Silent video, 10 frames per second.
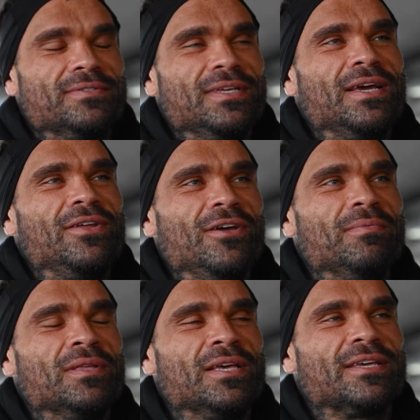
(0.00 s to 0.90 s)
Yeah, I know, but
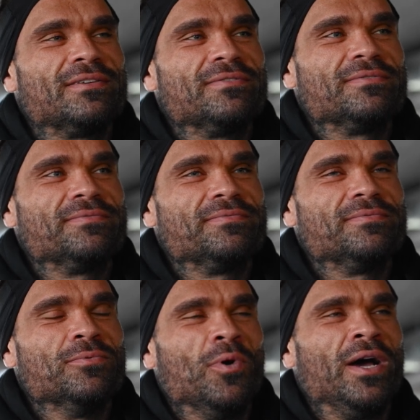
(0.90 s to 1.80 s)
like,
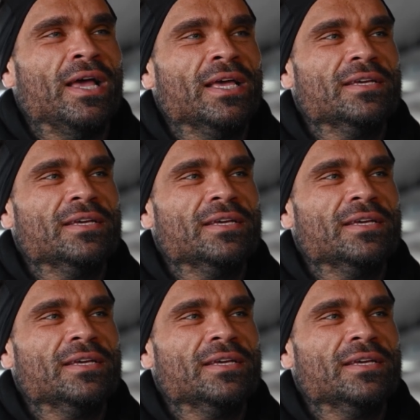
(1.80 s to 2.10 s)
why?